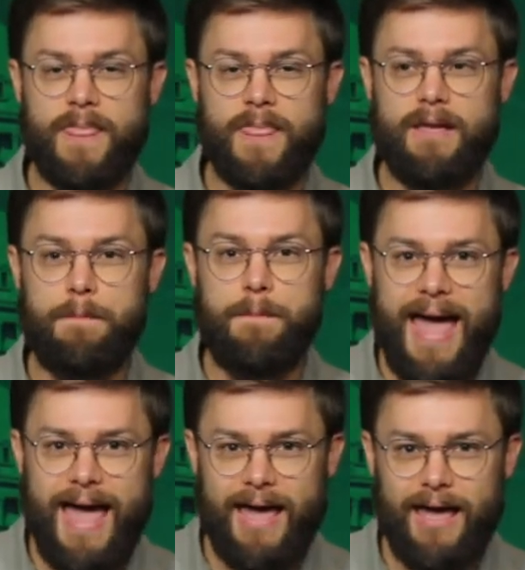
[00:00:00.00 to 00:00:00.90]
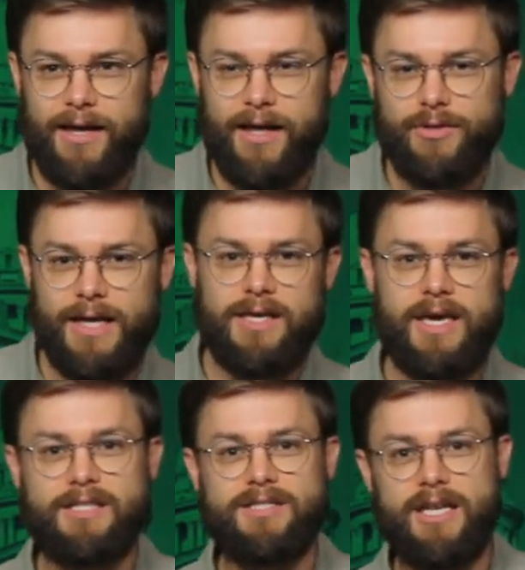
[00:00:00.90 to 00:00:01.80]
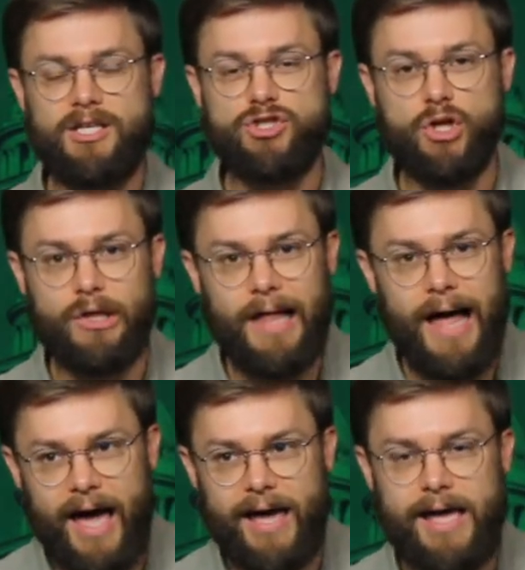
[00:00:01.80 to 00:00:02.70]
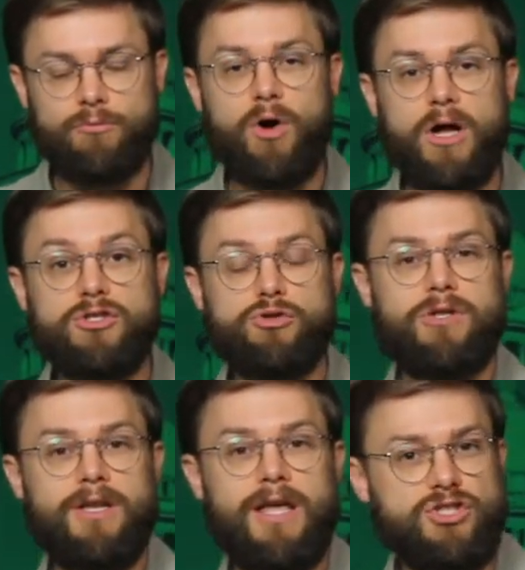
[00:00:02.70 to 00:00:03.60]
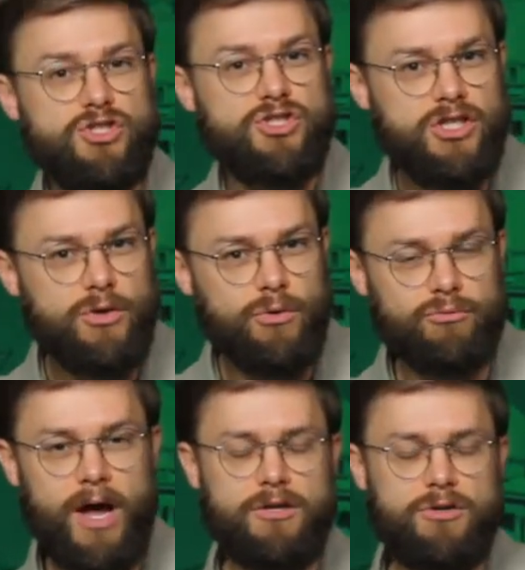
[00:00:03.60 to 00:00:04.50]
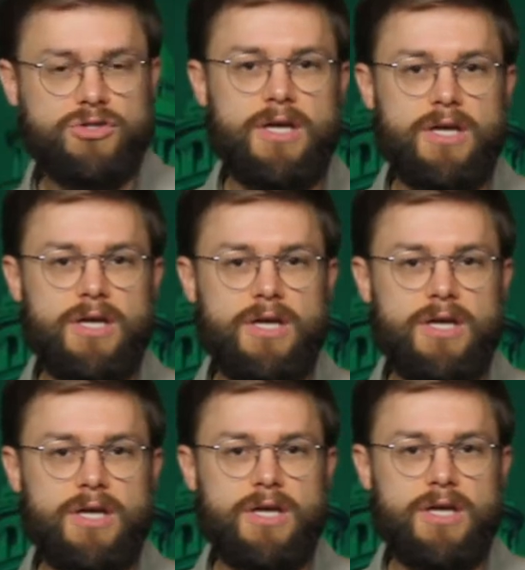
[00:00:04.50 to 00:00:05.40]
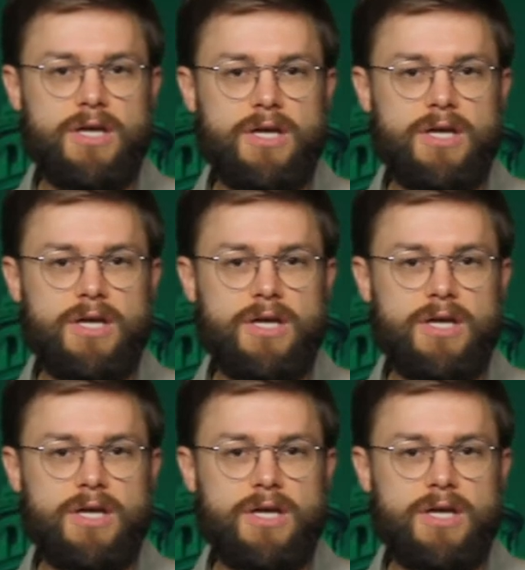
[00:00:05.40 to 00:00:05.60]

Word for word: in May that kicks in in July and runs through the next June, right? You see how it's, it's all a